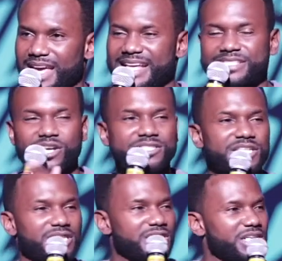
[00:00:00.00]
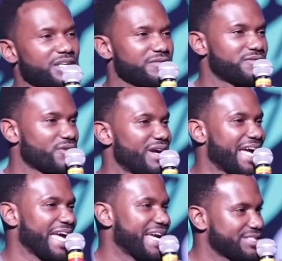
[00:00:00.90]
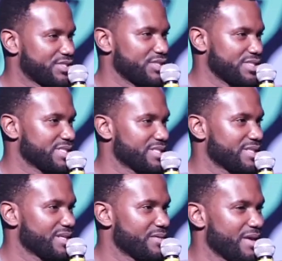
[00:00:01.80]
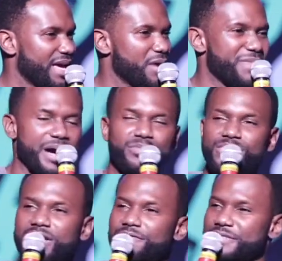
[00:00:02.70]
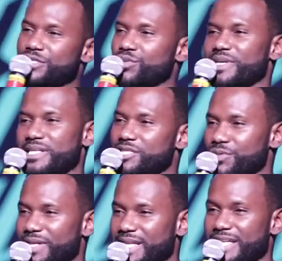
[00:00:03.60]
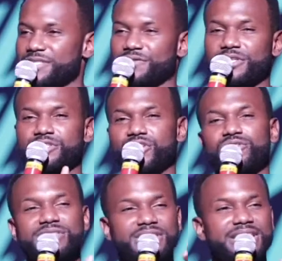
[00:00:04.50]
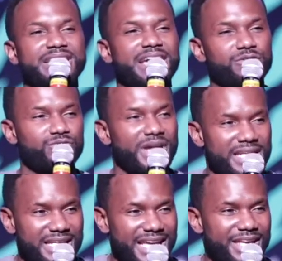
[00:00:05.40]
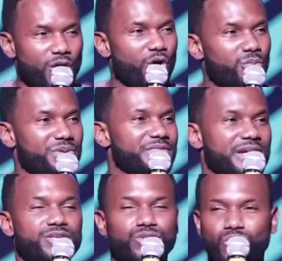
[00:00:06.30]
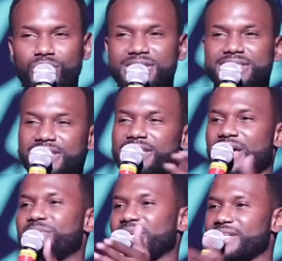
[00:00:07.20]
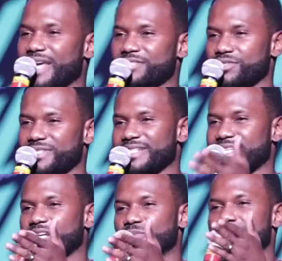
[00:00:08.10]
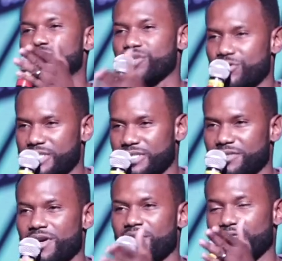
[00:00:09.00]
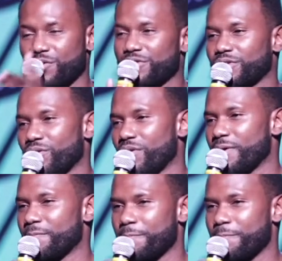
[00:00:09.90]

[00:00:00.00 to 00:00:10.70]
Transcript: and start to look for answers. And my prayer for 2020 is for the church to get ready and open their doors to the Nebuchadnezzars that's going to be searching for the Lord.